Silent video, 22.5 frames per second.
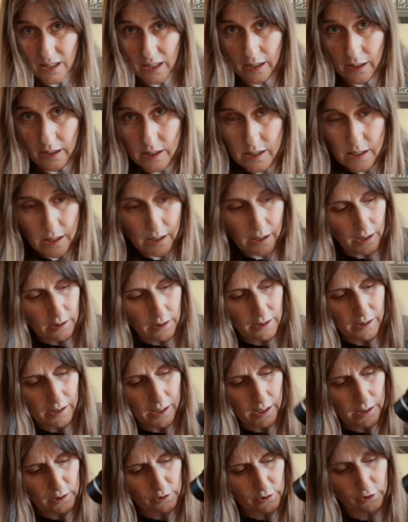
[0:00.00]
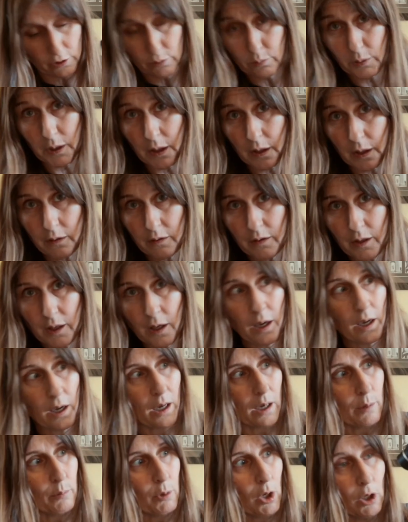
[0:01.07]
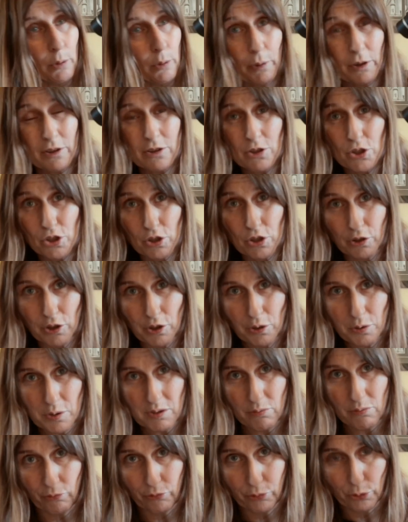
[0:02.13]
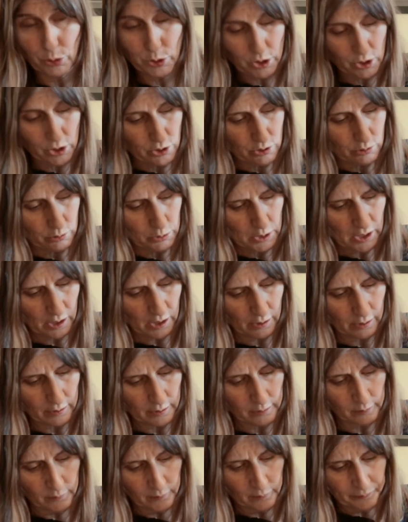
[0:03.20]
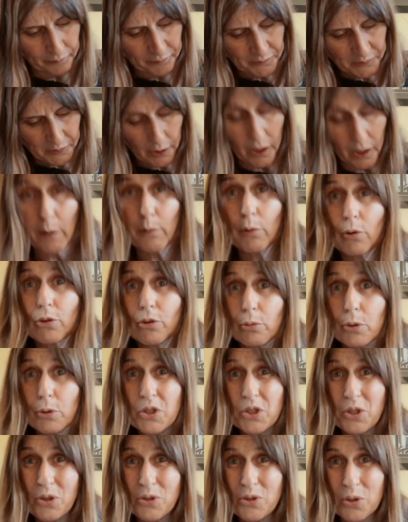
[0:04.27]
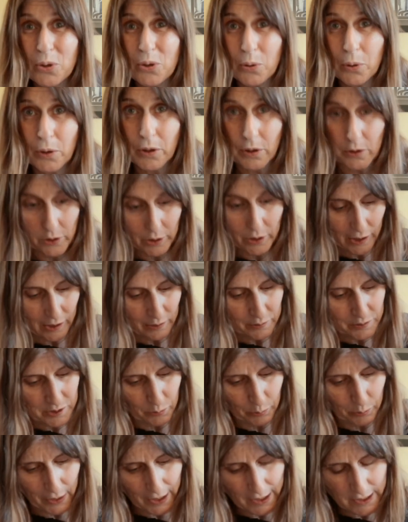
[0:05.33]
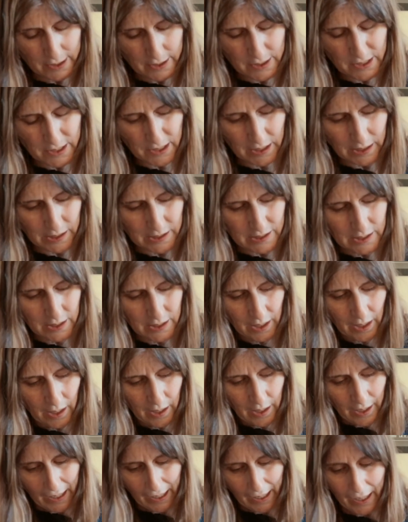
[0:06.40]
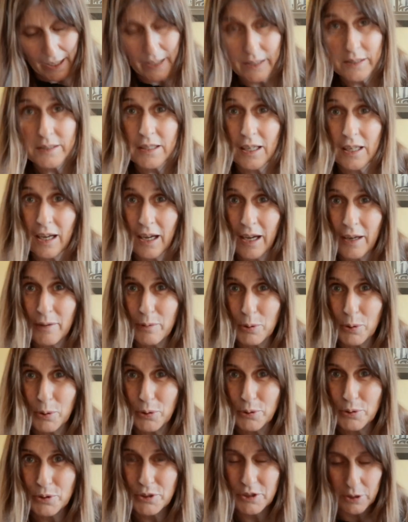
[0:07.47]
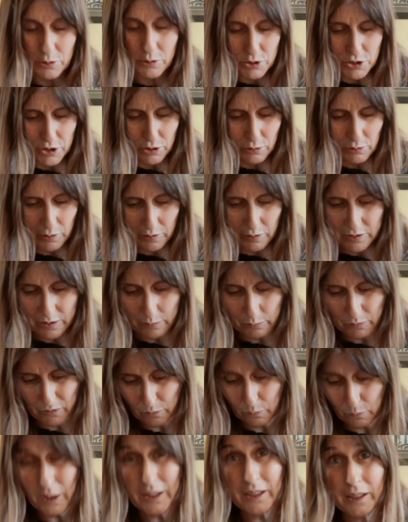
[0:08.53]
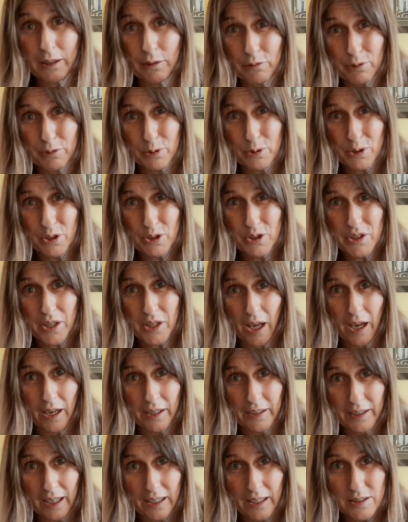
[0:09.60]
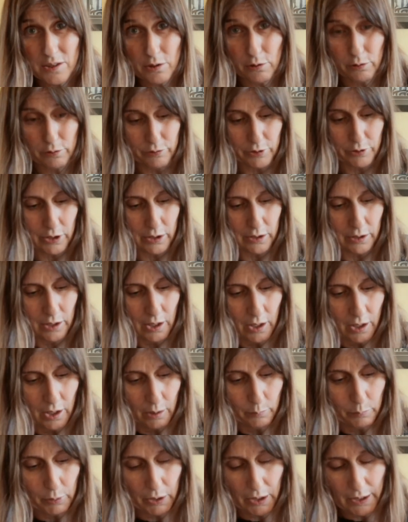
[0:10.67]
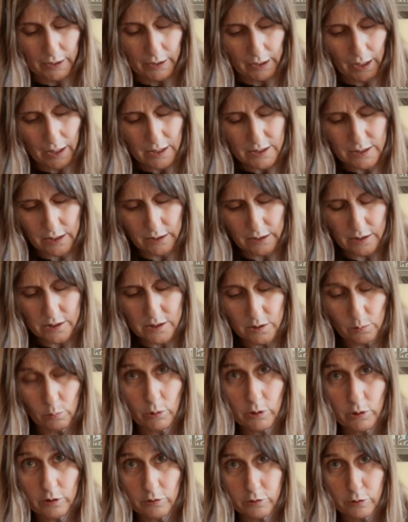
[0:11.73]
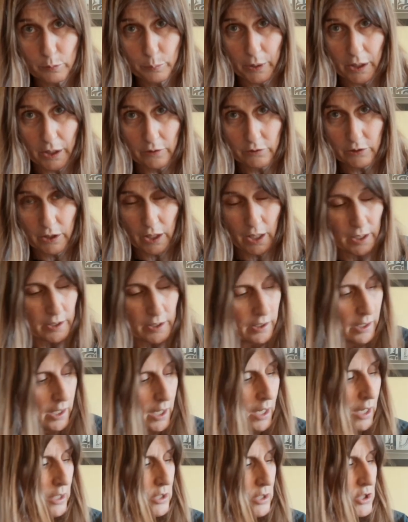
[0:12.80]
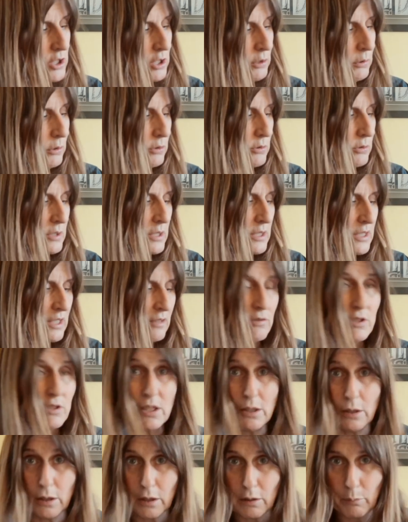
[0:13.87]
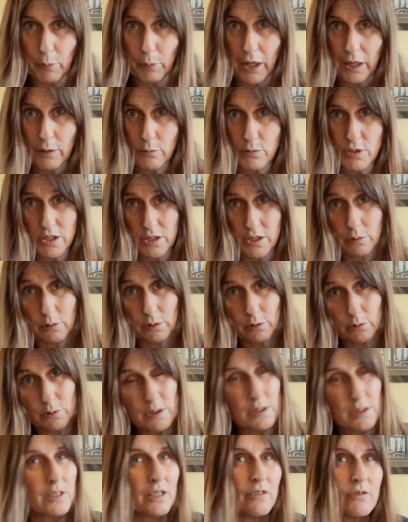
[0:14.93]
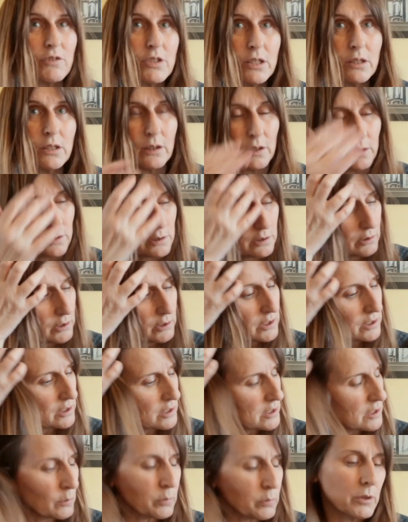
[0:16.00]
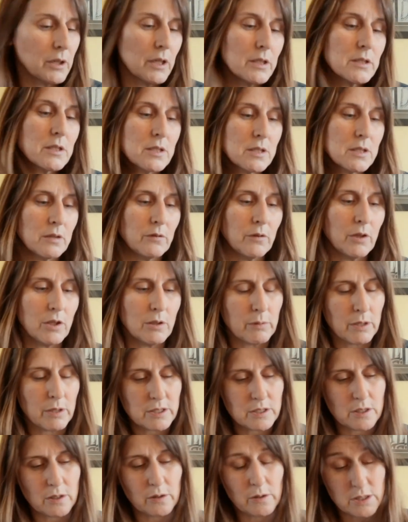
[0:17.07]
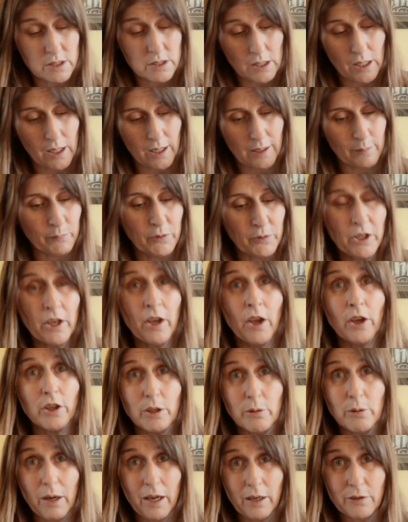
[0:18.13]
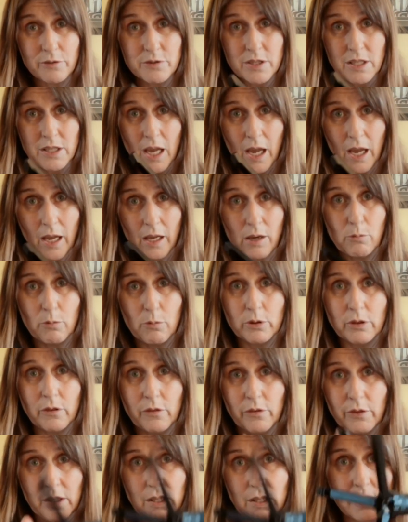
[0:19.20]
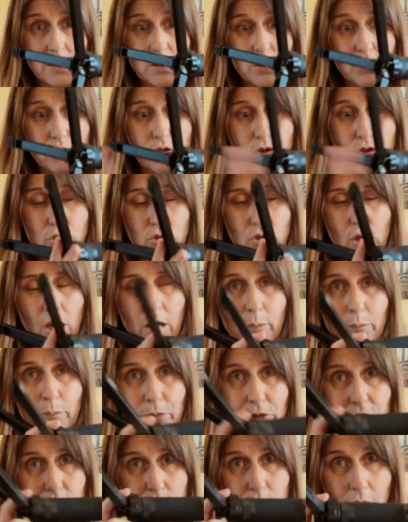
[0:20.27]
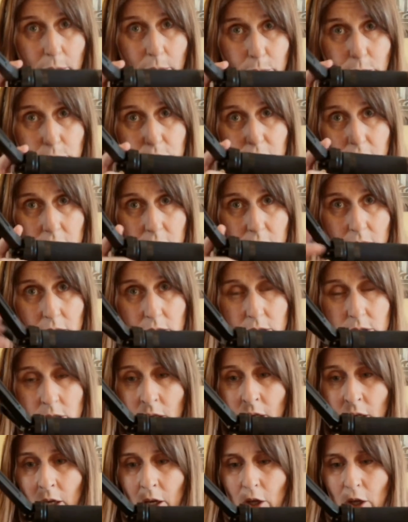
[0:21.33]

And in the next few weeks, I'm hoping to show you some footage on here. I will do a tutorial on how to balance it. And I will also show you some of the wedding footage that I get off it. But like I said, it's a wonderful bit of kit. £279, $279, because the prices in the US are the same. You have to get one of these tripody things.